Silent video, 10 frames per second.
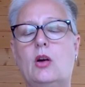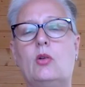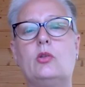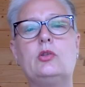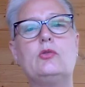
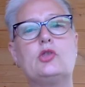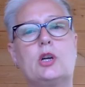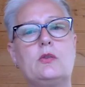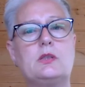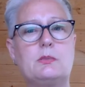or you
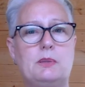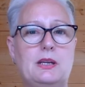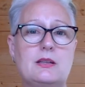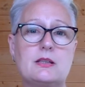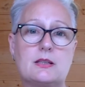chose to be
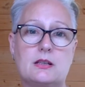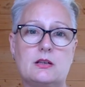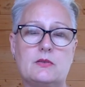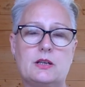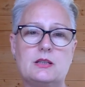in
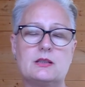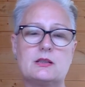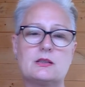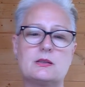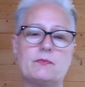
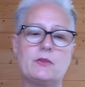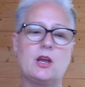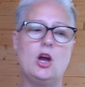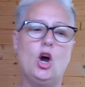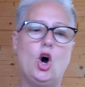service,
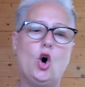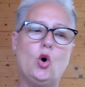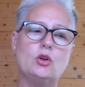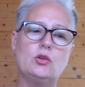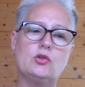
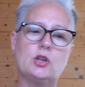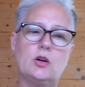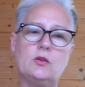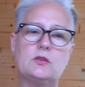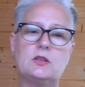or you
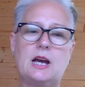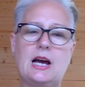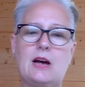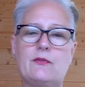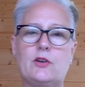chose to
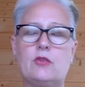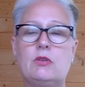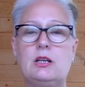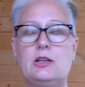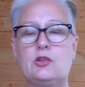have a
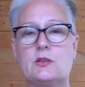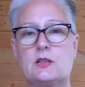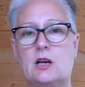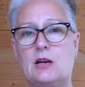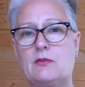religious
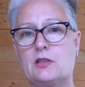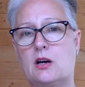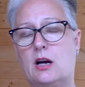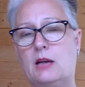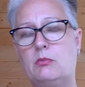
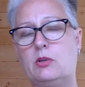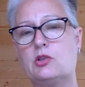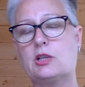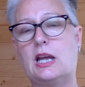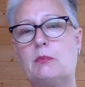lifetime
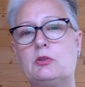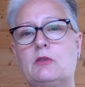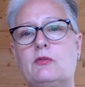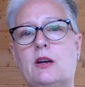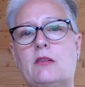which kept
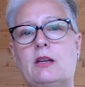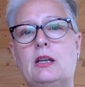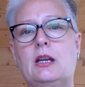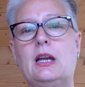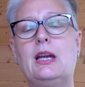you
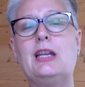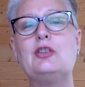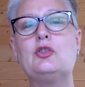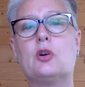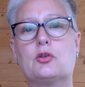very
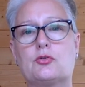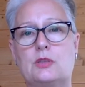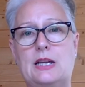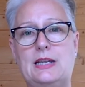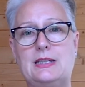
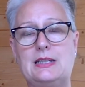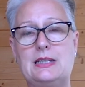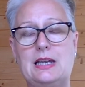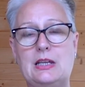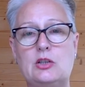indoctrinated
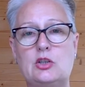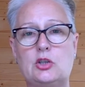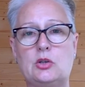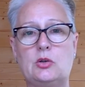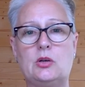
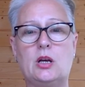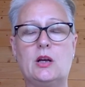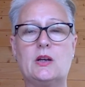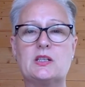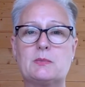into
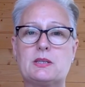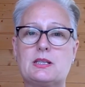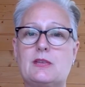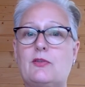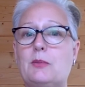a
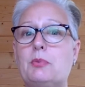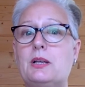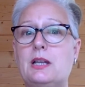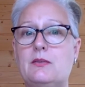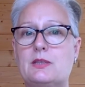specific
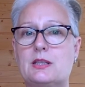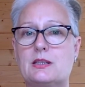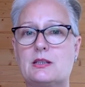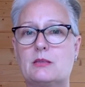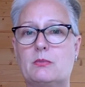belief
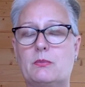system.